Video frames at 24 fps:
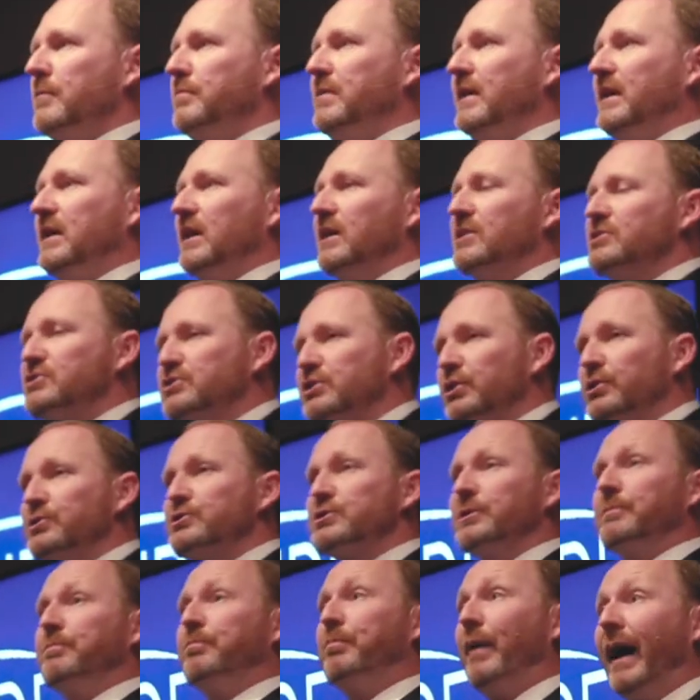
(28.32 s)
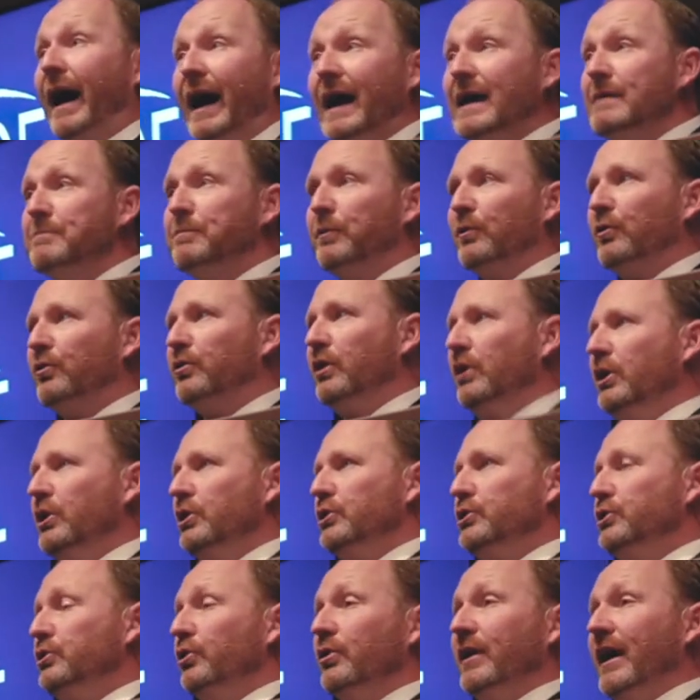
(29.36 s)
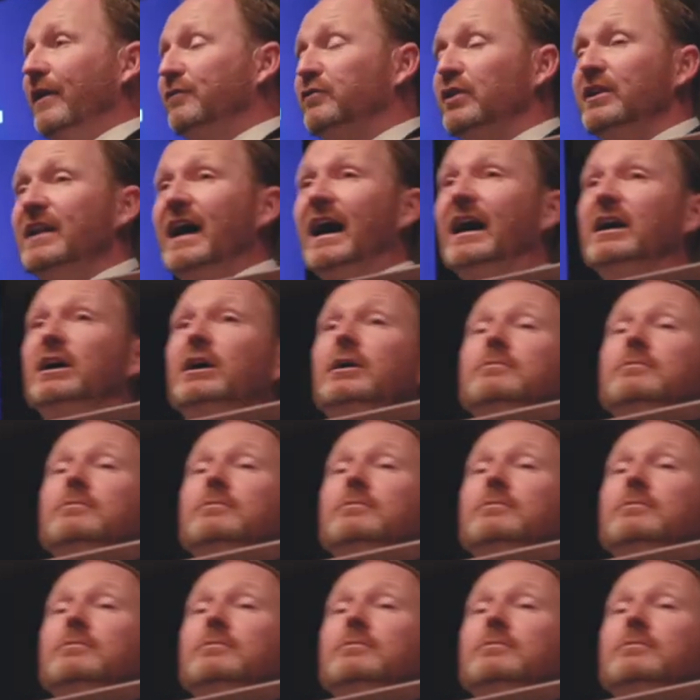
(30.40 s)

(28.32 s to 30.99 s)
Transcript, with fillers: because there's a Bible. You don't have to not